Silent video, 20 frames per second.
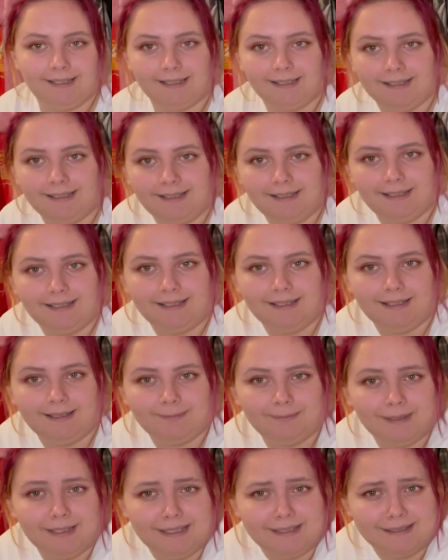
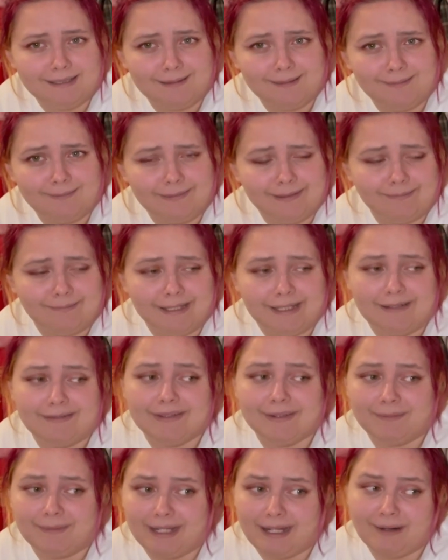please don't be mean
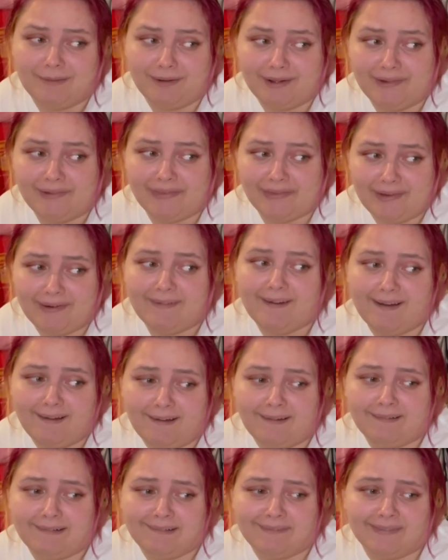to me, I worked so
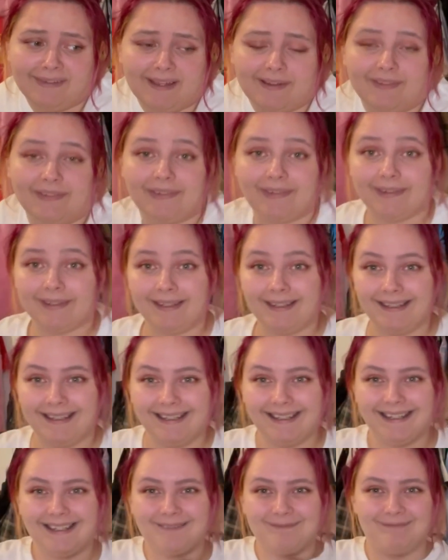hard on this.
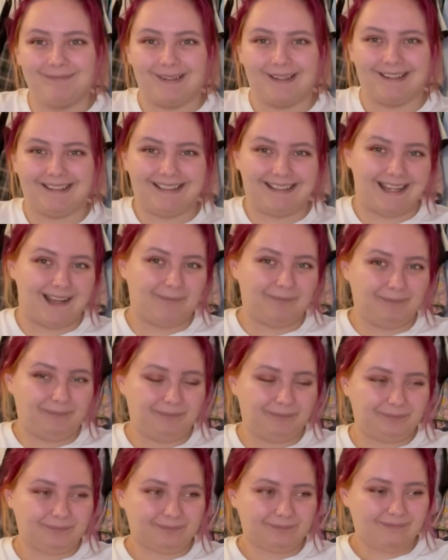But yeah,
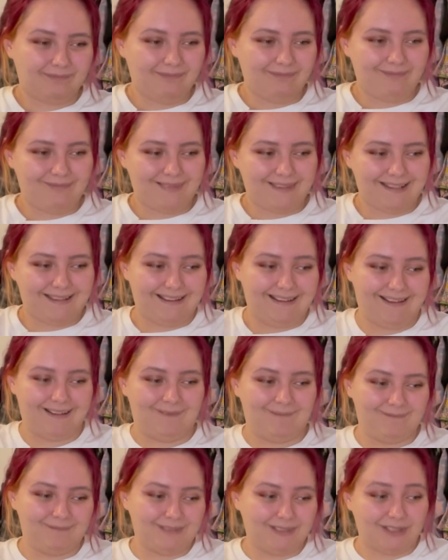
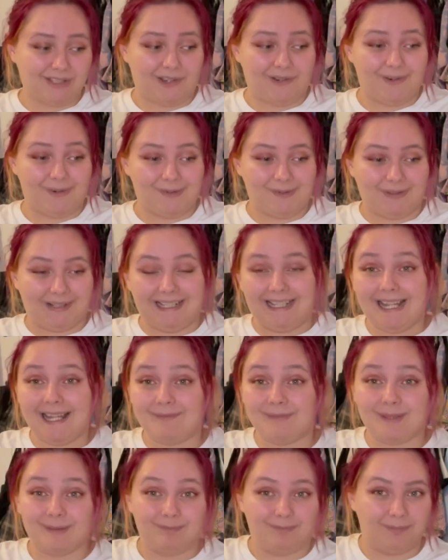so when it
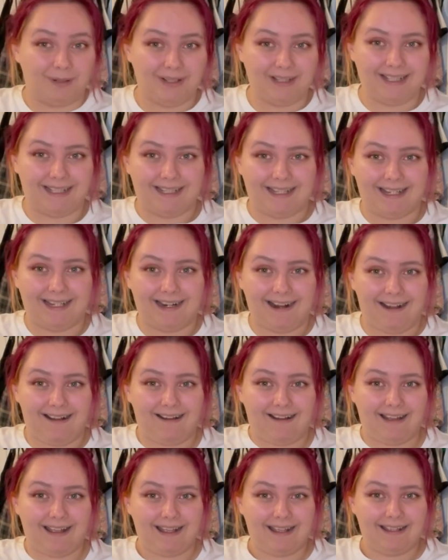came to booking it,
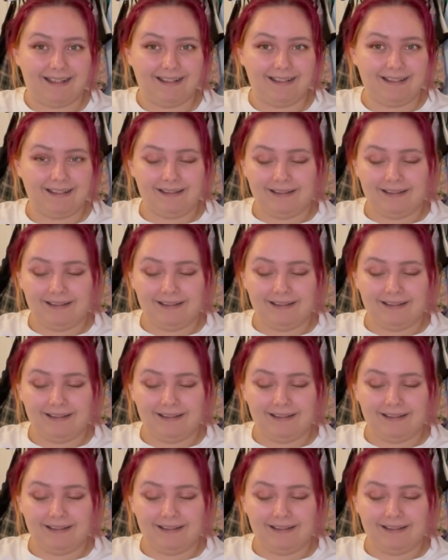I